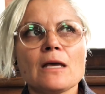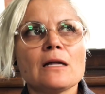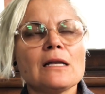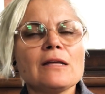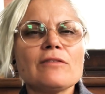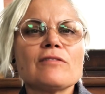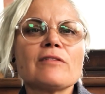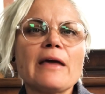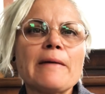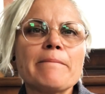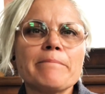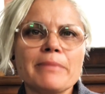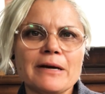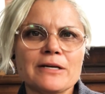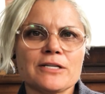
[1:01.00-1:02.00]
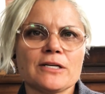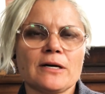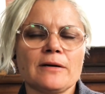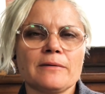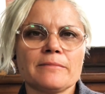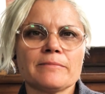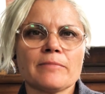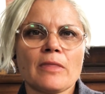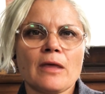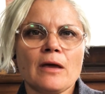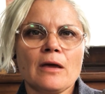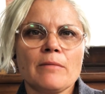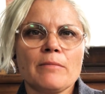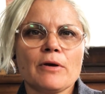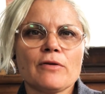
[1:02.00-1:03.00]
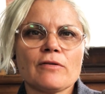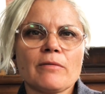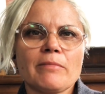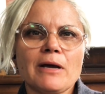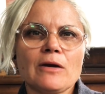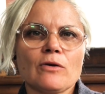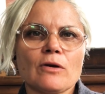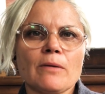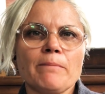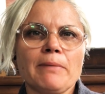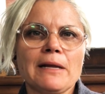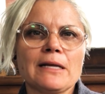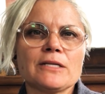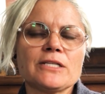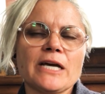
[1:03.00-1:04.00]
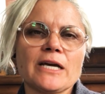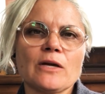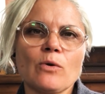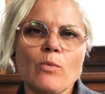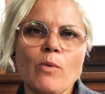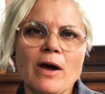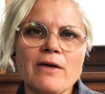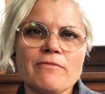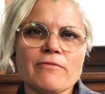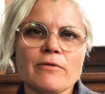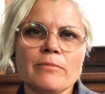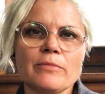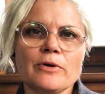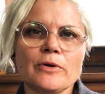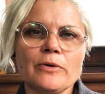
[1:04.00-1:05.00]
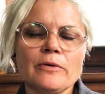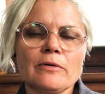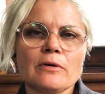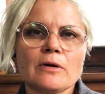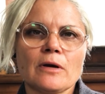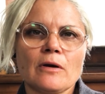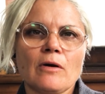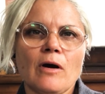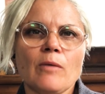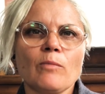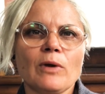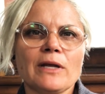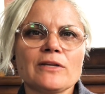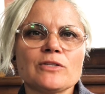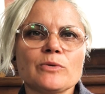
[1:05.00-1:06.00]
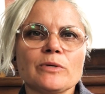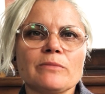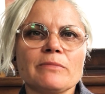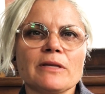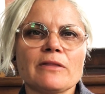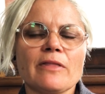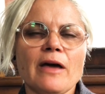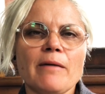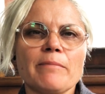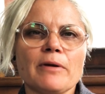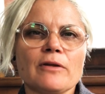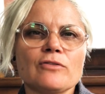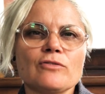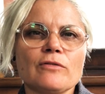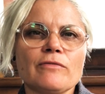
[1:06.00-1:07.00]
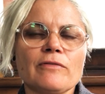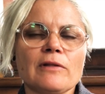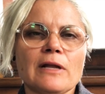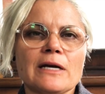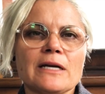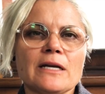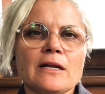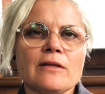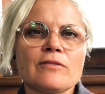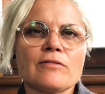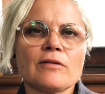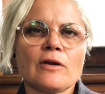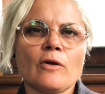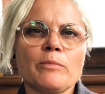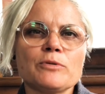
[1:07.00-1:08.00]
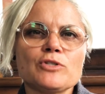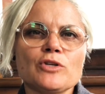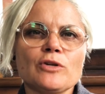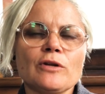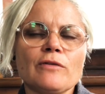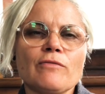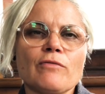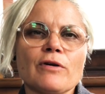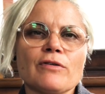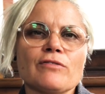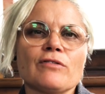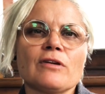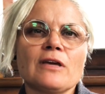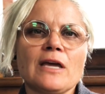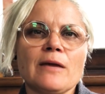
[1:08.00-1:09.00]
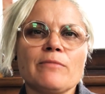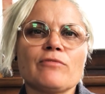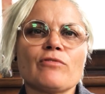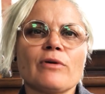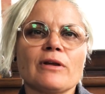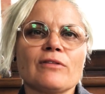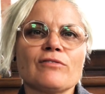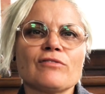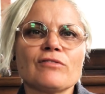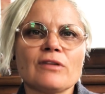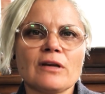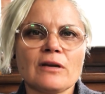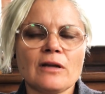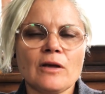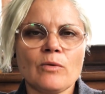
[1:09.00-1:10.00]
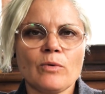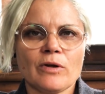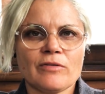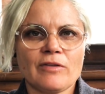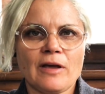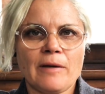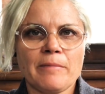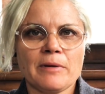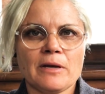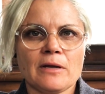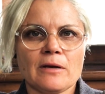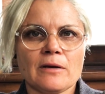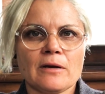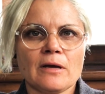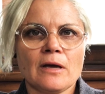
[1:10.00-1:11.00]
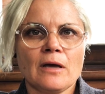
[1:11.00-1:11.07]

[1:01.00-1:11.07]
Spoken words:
let's say, better, because it may not completely take it away from you. I'm willing to admit that, but I do feel like it's an opportunity for us to keep transcending what's happening.